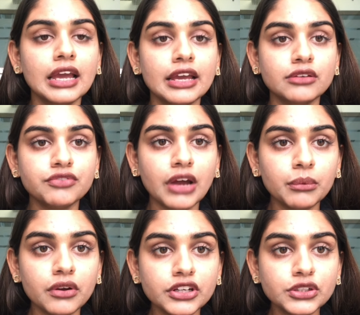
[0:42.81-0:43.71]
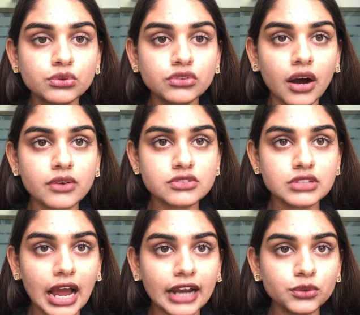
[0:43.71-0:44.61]
in February
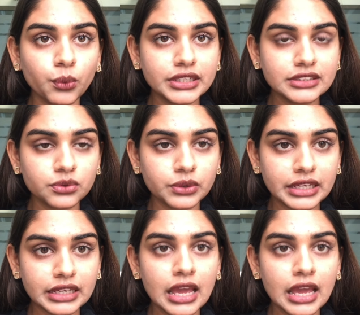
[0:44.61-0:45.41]
2023,